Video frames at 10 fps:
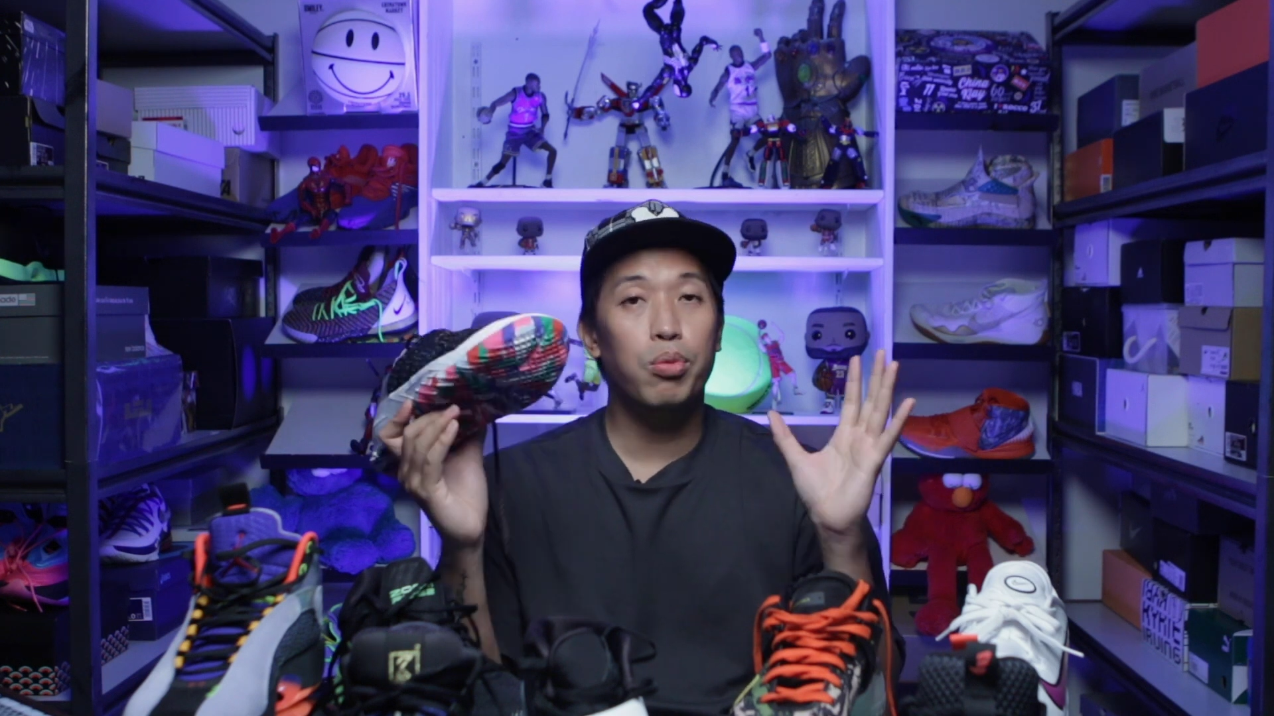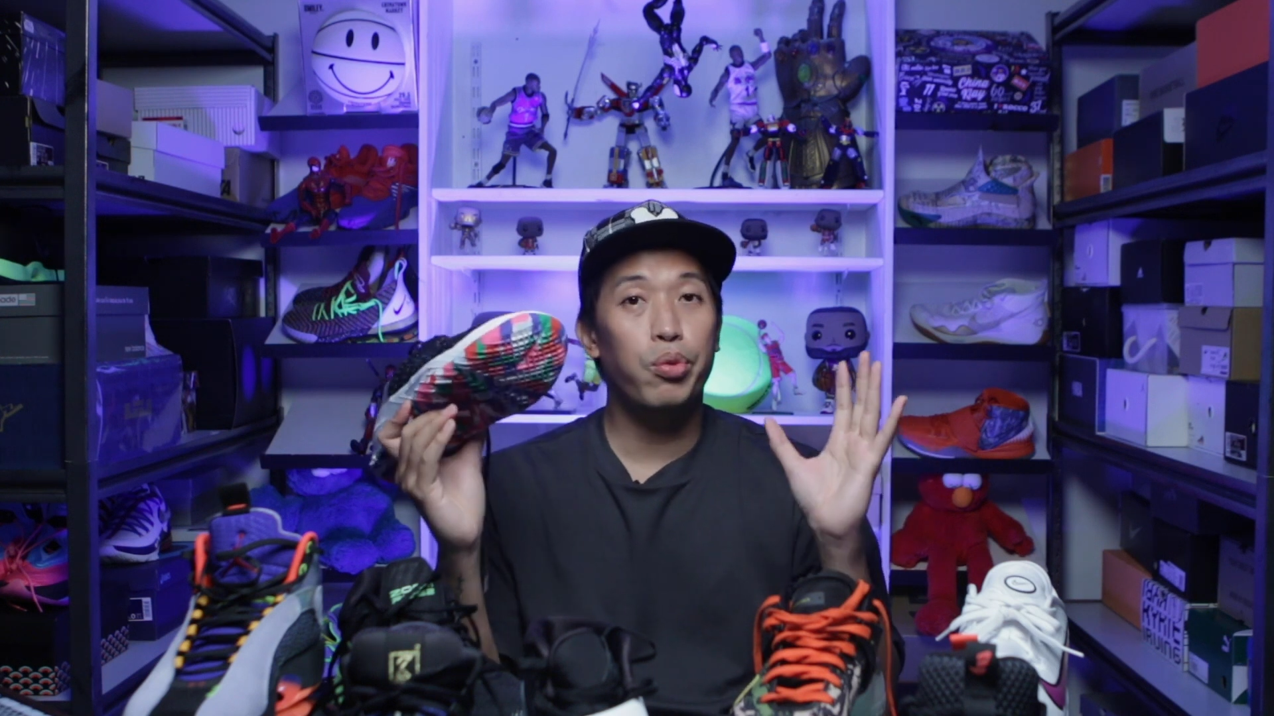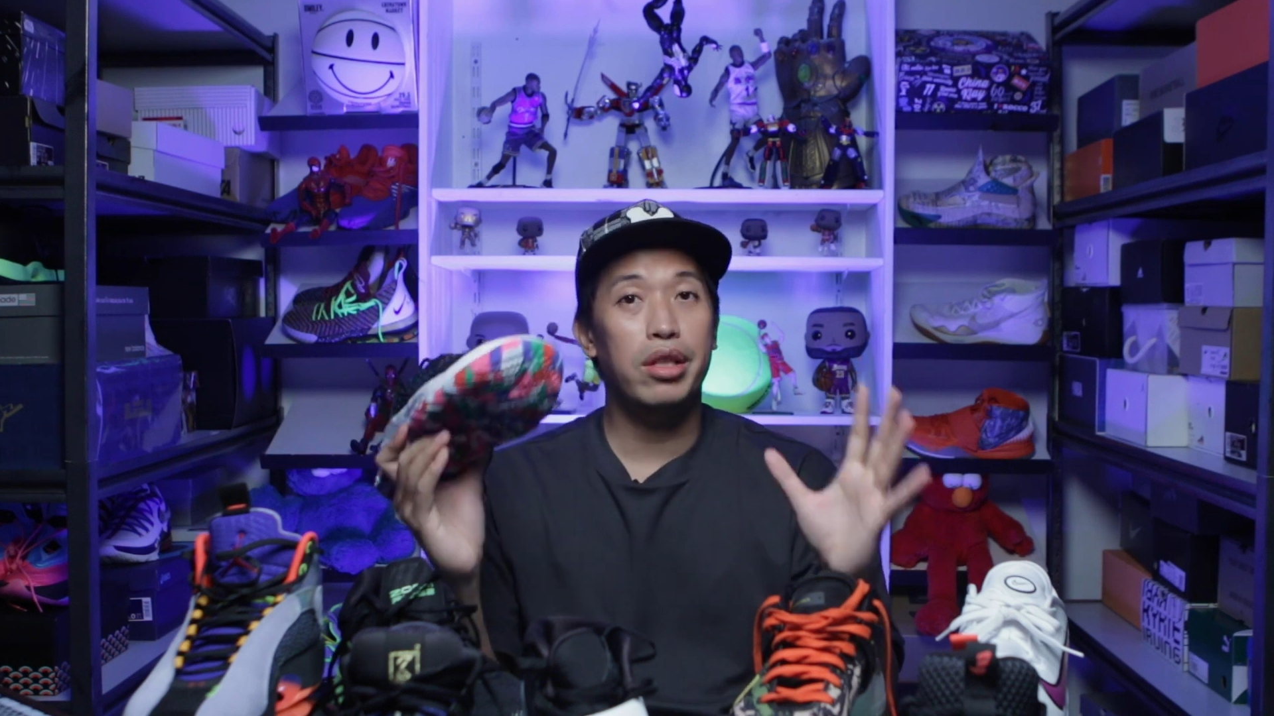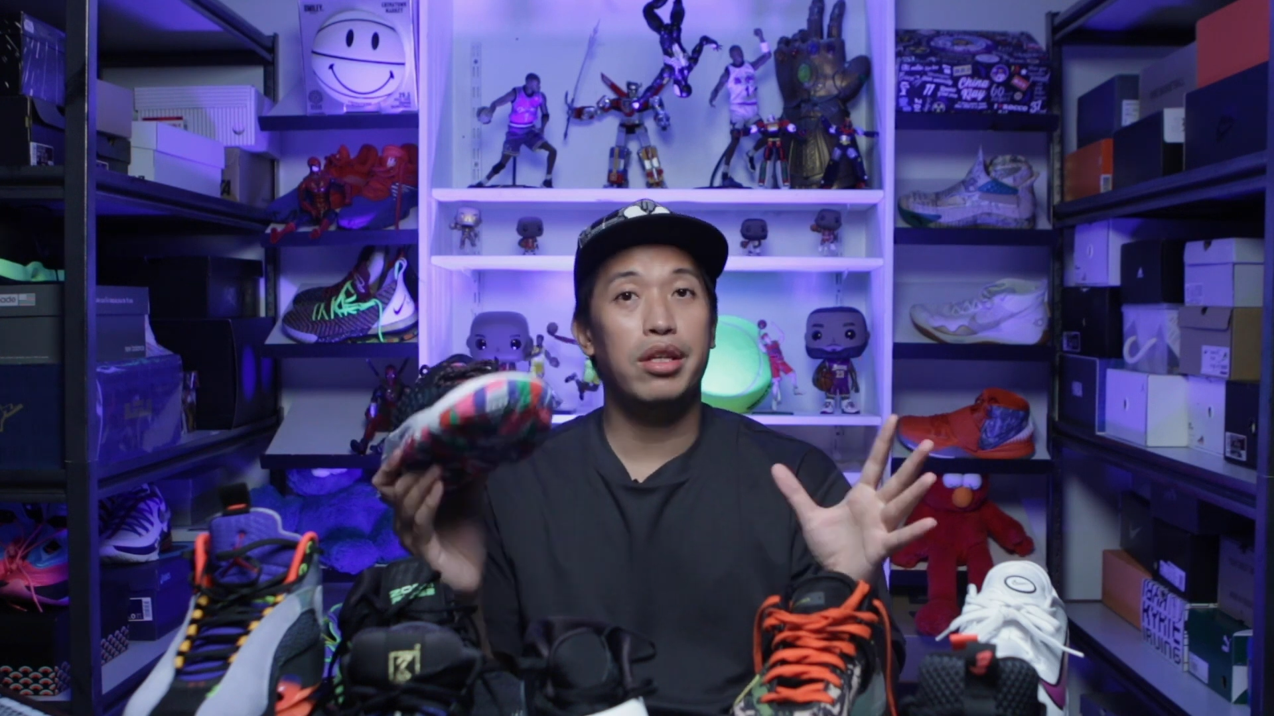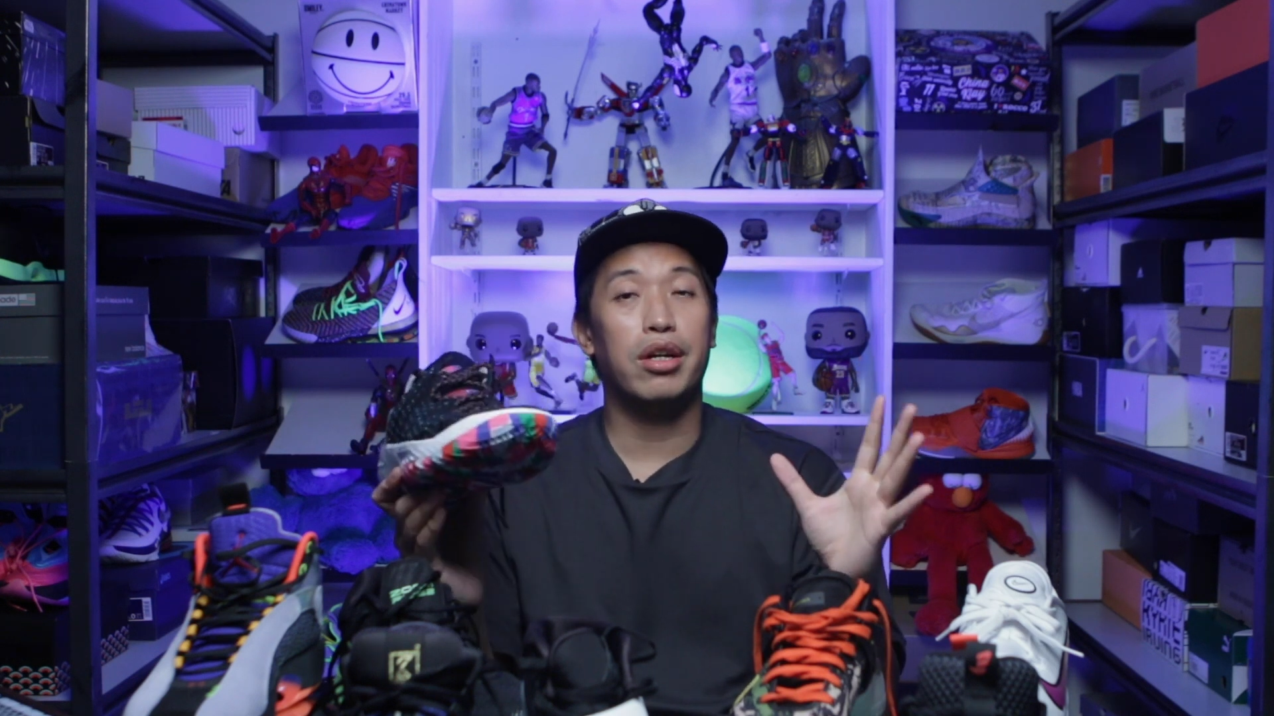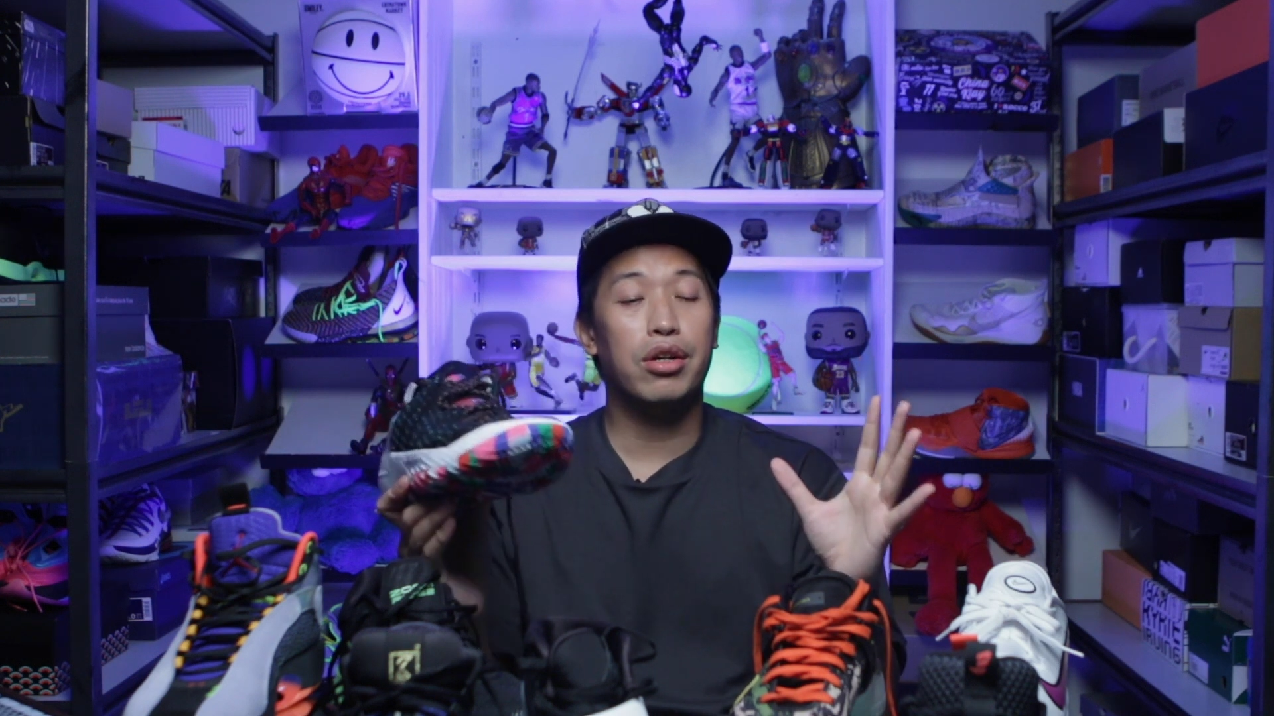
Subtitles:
with their